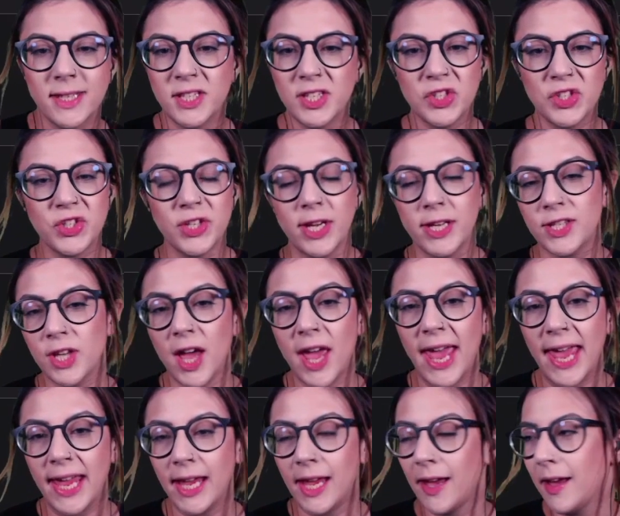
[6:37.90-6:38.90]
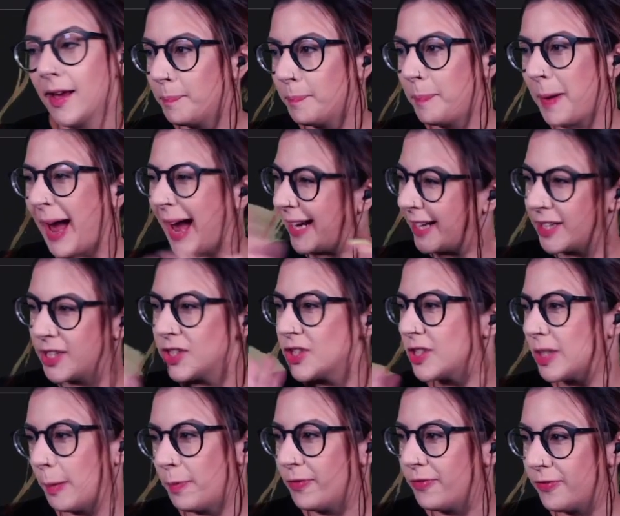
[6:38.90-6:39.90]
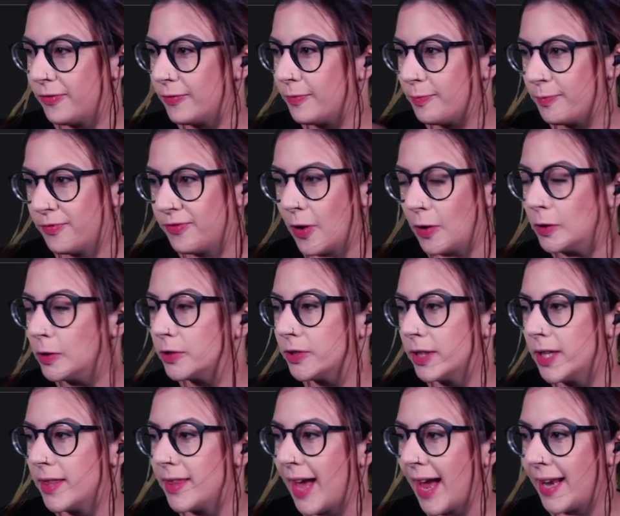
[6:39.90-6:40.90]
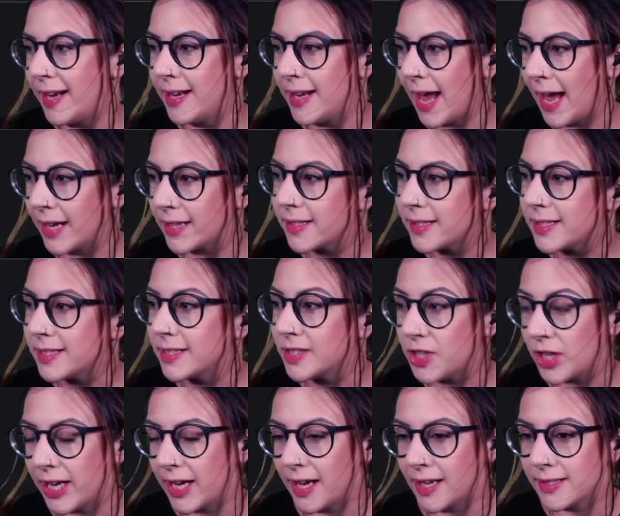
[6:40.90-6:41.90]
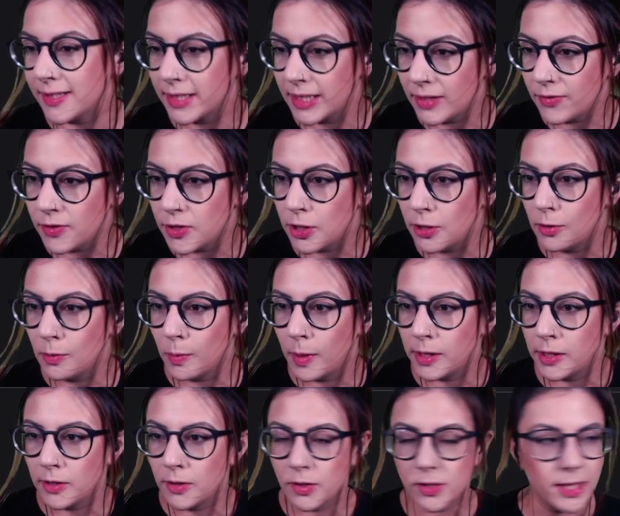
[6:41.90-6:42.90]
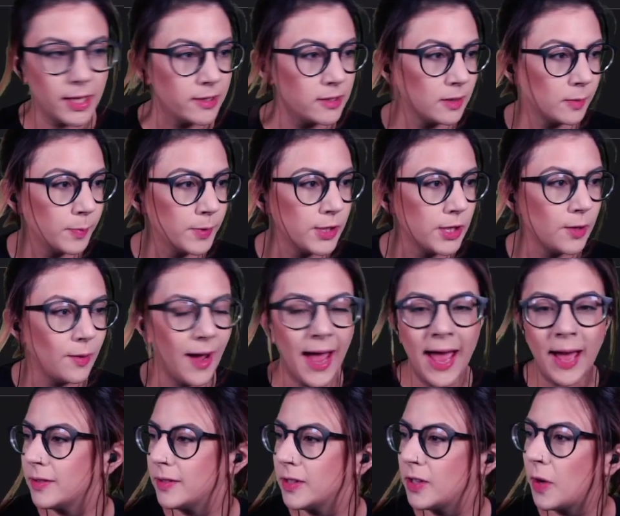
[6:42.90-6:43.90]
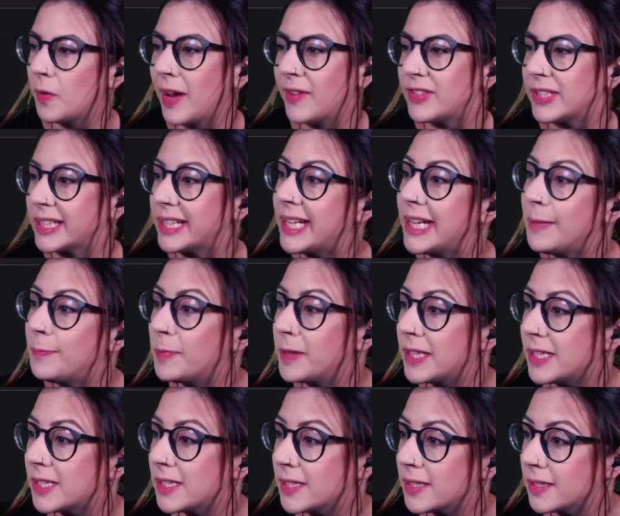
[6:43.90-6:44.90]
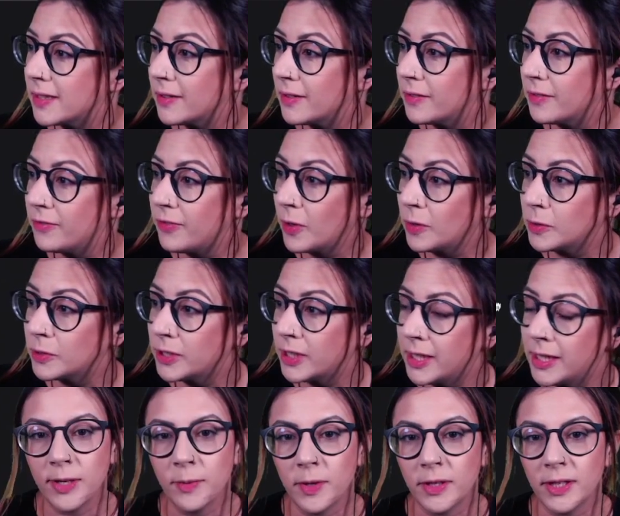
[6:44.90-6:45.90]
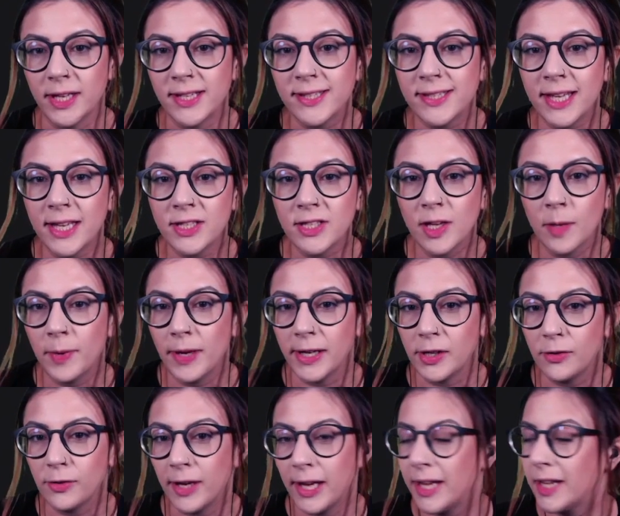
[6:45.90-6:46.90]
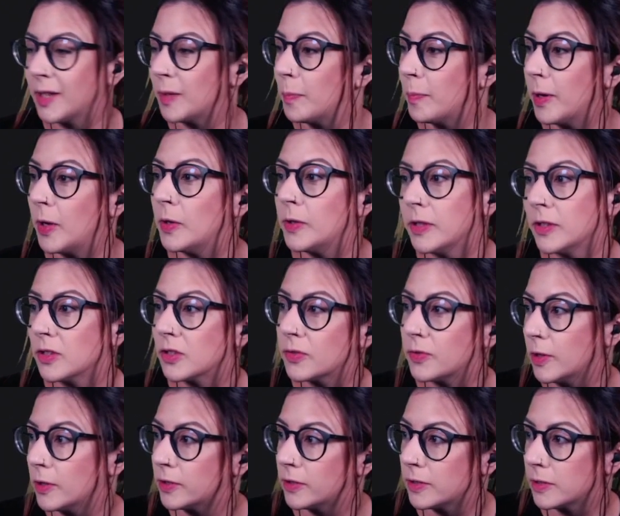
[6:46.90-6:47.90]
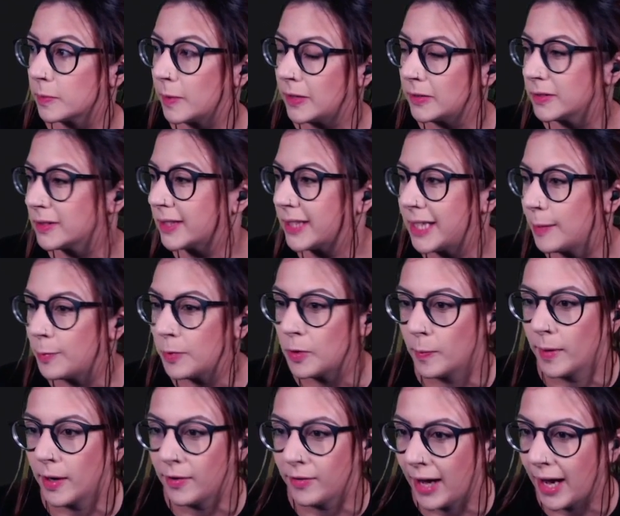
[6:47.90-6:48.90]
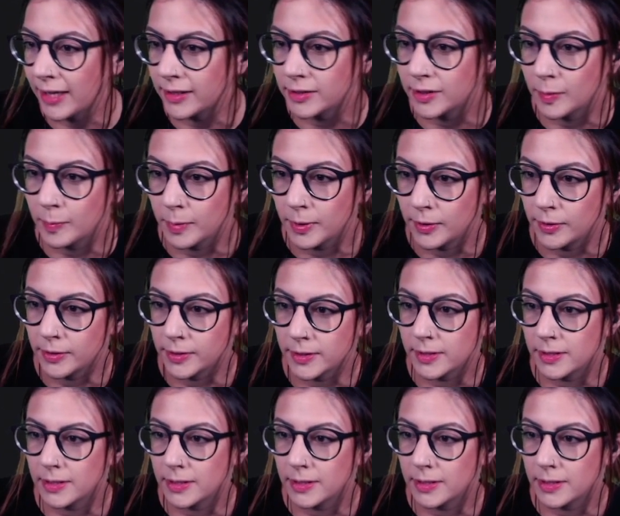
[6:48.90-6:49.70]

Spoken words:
is just a packaged up folder that Next.js gives you when you set up a new app. You don't have to keep this folder. When I set up, I create a components folder as well to keep all my React components.